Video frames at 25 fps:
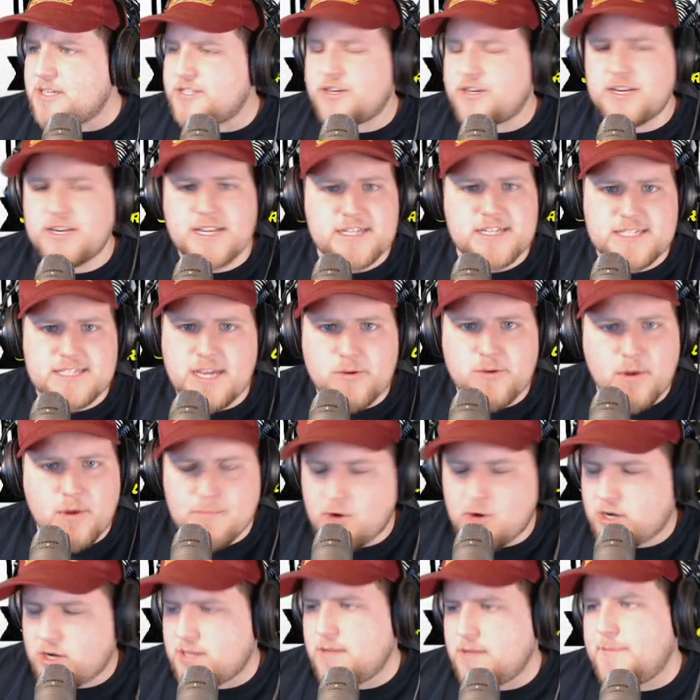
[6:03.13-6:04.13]
they're going to get Saquon
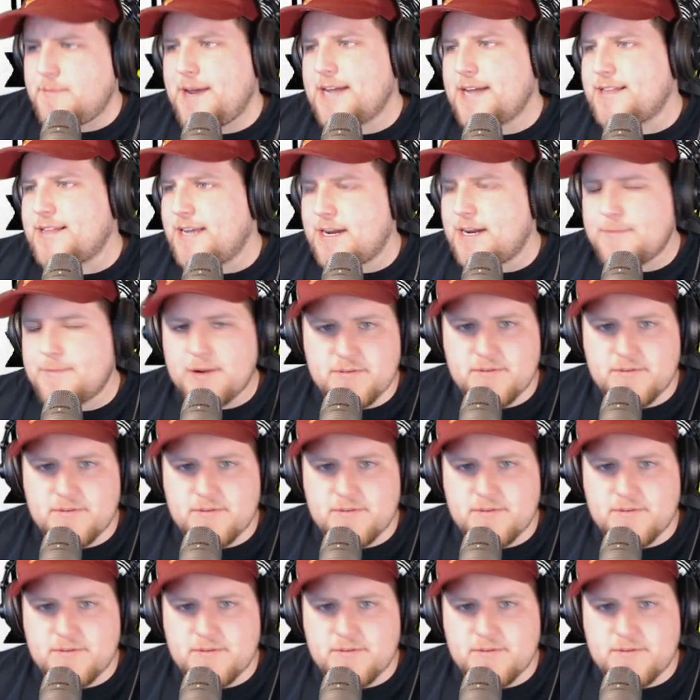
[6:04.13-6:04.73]
Barkley back. They got a better